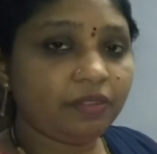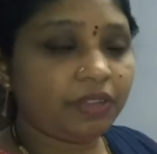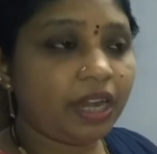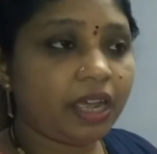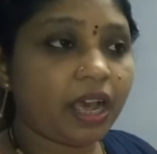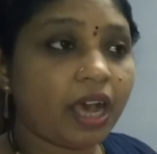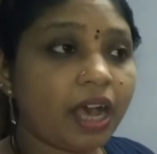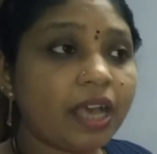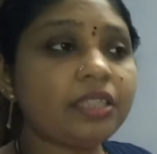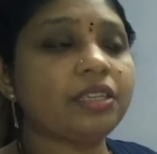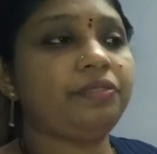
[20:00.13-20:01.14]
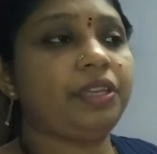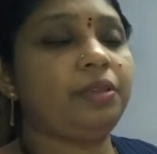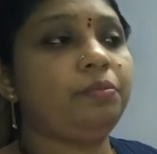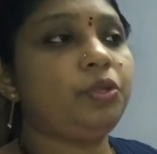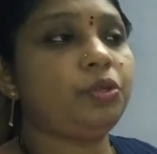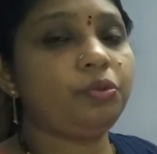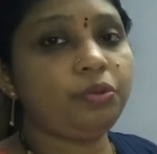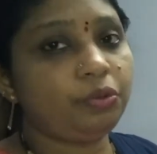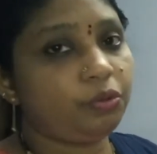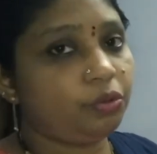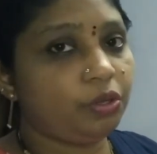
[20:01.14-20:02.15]
will ask him to
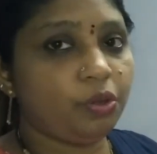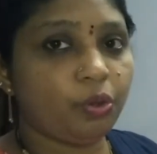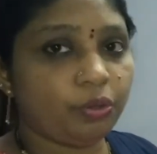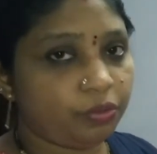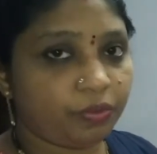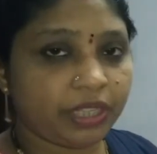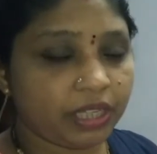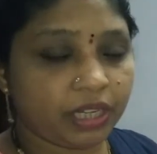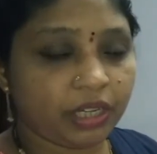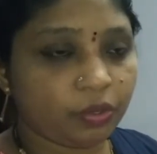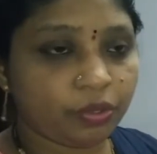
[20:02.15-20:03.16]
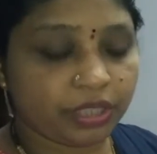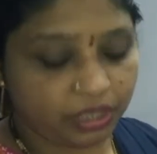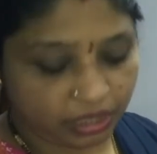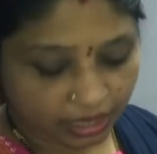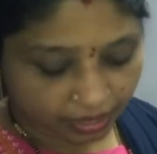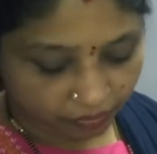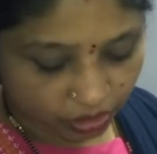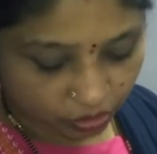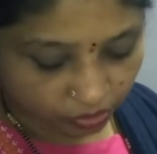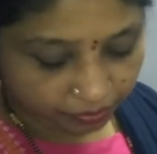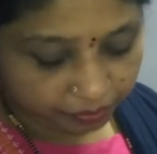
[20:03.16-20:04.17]
know whether he knows the C language or
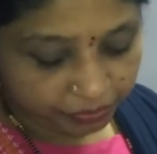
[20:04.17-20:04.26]
not.